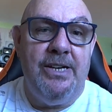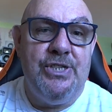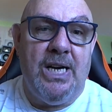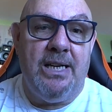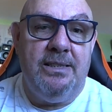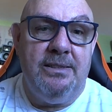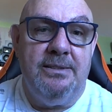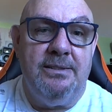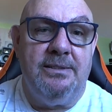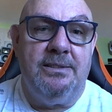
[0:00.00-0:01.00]
Jack,
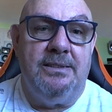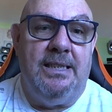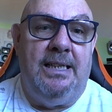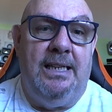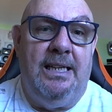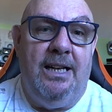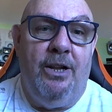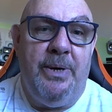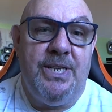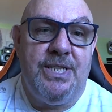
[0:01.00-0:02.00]

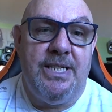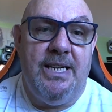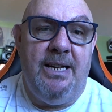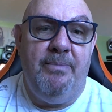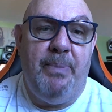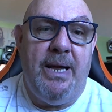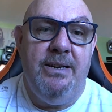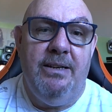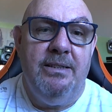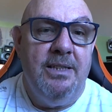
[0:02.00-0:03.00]
Lewis and
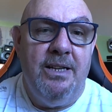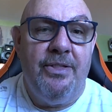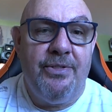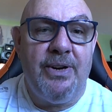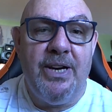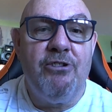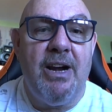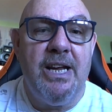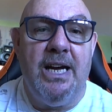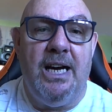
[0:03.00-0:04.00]
Ben, 3
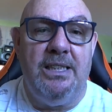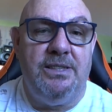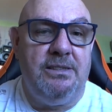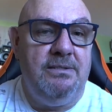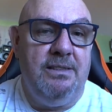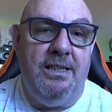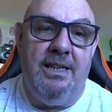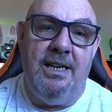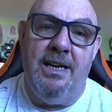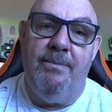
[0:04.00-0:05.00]
great guys.
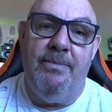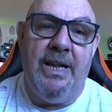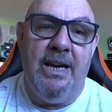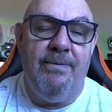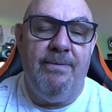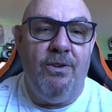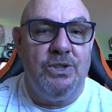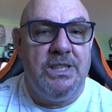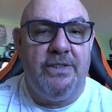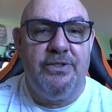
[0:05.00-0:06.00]
They've
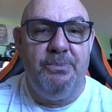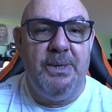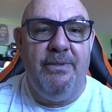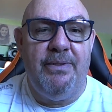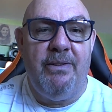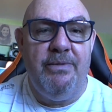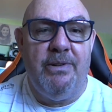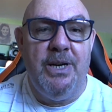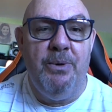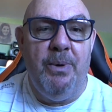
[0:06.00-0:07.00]
looked after me very, very